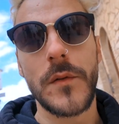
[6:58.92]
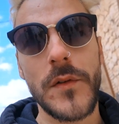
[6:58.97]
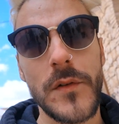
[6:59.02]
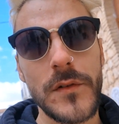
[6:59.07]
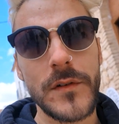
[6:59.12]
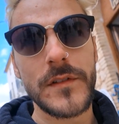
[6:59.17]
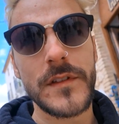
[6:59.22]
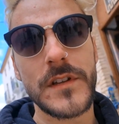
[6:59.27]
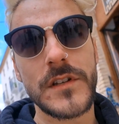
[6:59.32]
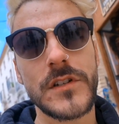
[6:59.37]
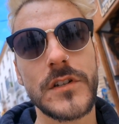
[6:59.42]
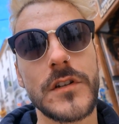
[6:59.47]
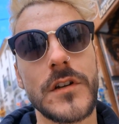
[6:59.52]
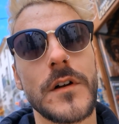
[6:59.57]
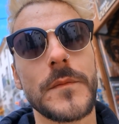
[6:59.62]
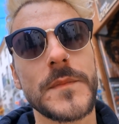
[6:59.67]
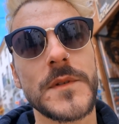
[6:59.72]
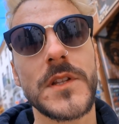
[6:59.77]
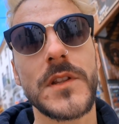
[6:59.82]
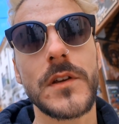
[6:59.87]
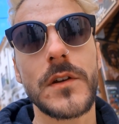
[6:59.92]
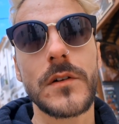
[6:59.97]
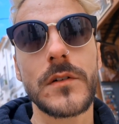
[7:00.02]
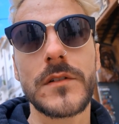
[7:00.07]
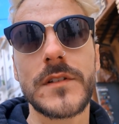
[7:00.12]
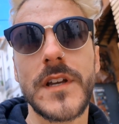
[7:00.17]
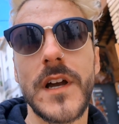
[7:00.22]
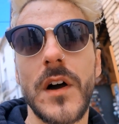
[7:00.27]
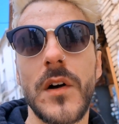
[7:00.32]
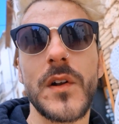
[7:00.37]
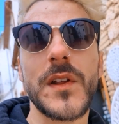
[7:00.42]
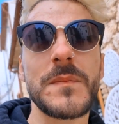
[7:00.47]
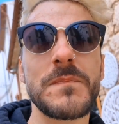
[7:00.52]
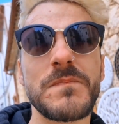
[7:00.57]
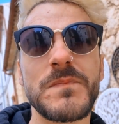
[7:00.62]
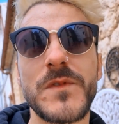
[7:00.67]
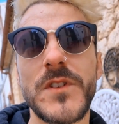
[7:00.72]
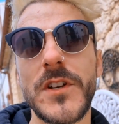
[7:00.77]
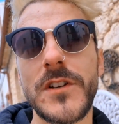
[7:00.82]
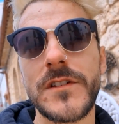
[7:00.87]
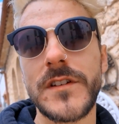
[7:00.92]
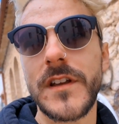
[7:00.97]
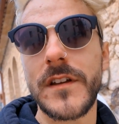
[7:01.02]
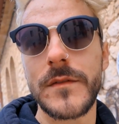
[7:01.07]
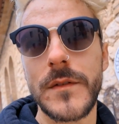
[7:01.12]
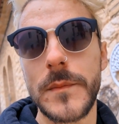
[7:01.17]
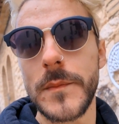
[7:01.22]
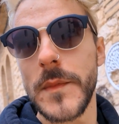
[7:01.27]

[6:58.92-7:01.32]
with all of these shops in the old town, it does give me